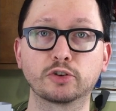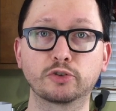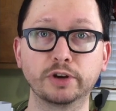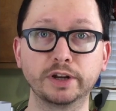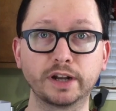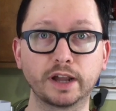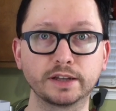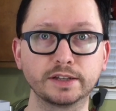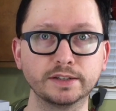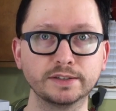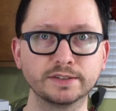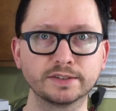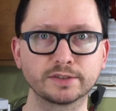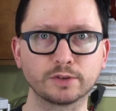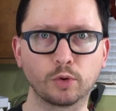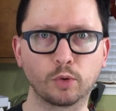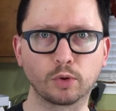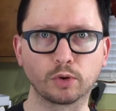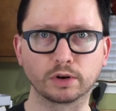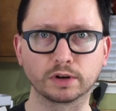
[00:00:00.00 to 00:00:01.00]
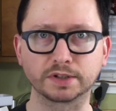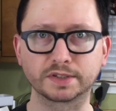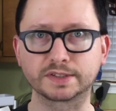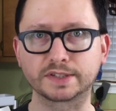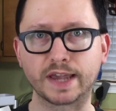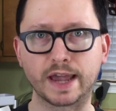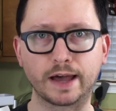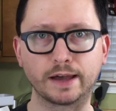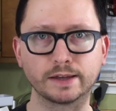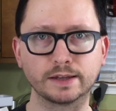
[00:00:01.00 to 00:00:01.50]
Green onions, or
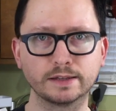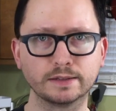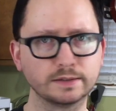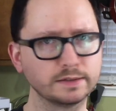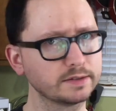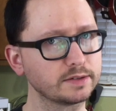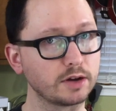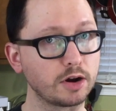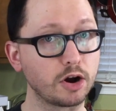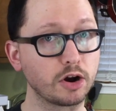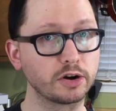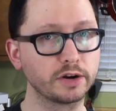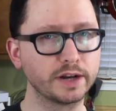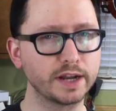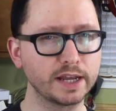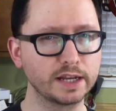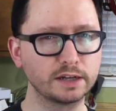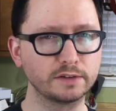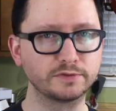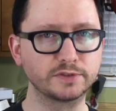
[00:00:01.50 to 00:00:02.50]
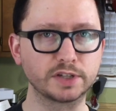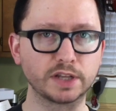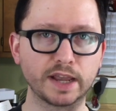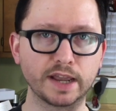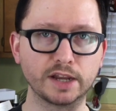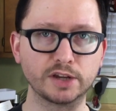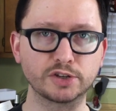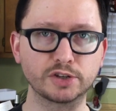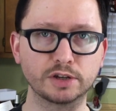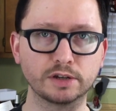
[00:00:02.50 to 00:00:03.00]
scallions, are native to
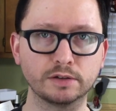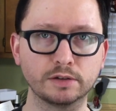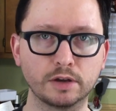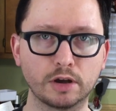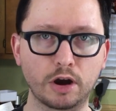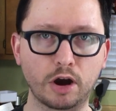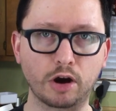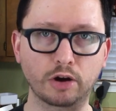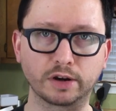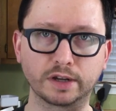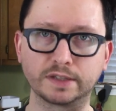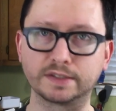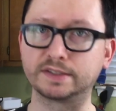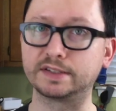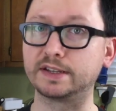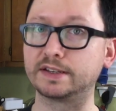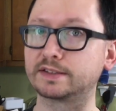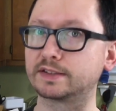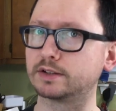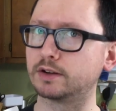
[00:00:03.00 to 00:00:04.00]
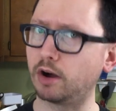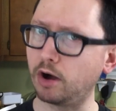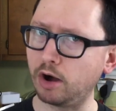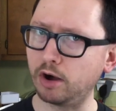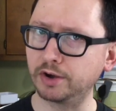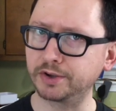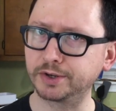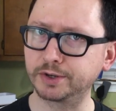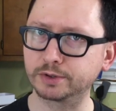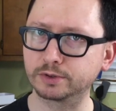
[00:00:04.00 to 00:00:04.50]
Asia, are in season
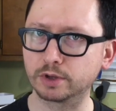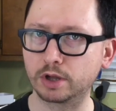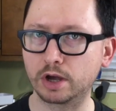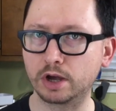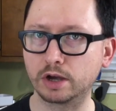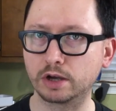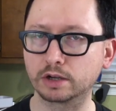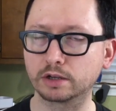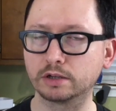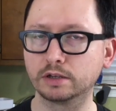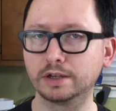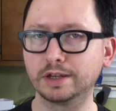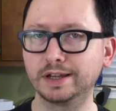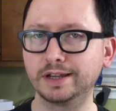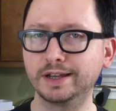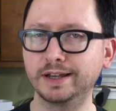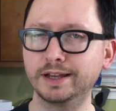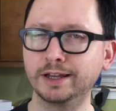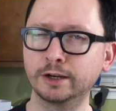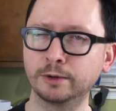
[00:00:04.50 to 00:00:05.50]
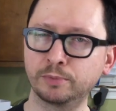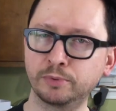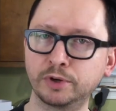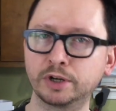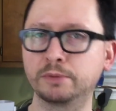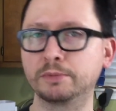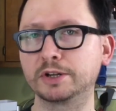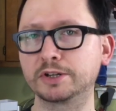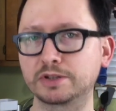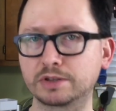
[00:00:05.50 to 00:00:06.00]
all year long, and are
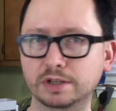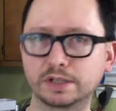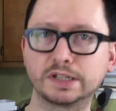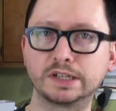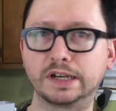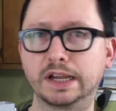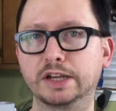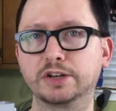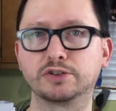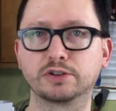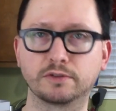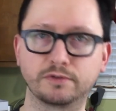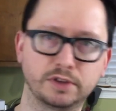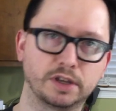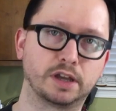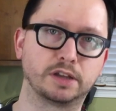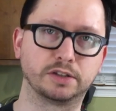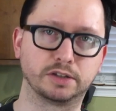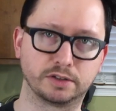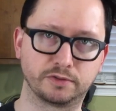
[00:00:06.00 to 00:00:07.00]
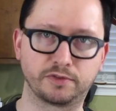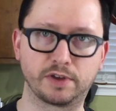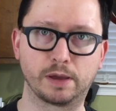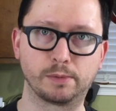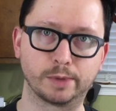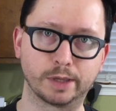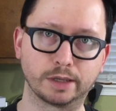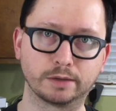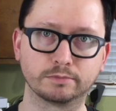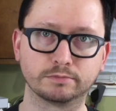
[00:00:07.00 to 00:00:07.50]
pretty much the teenager of the onion
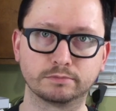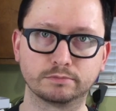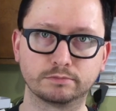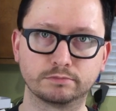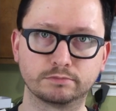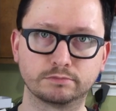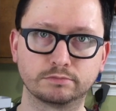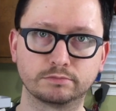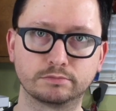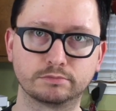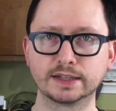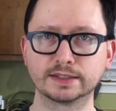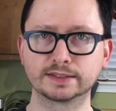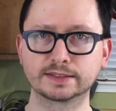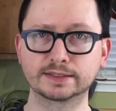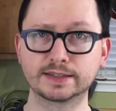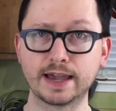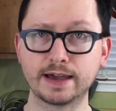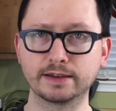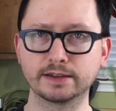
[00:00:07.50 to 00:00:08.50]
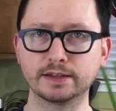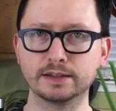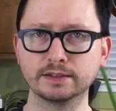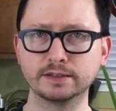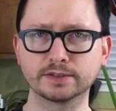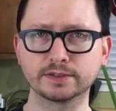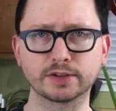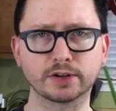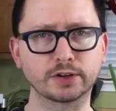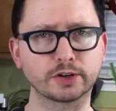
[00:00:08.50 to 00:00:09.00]
family.
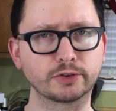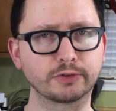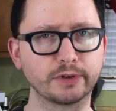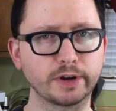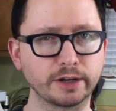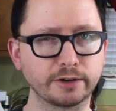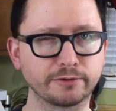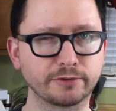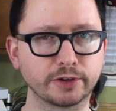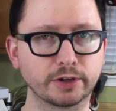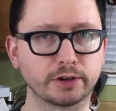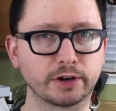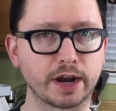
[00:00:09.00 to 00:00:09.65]
Scallions are great for